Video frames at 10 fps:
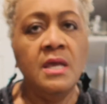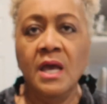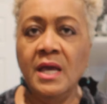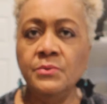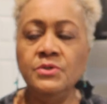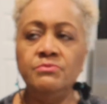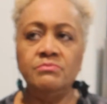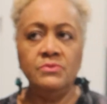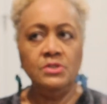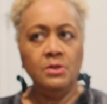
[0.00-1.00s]
I would,
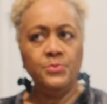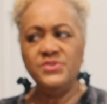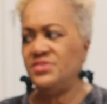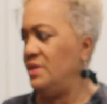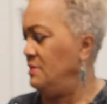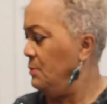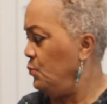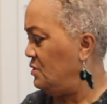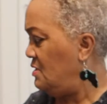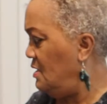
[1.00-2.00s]
present them
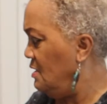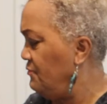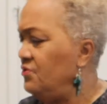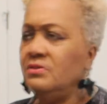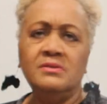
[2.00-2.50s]
with give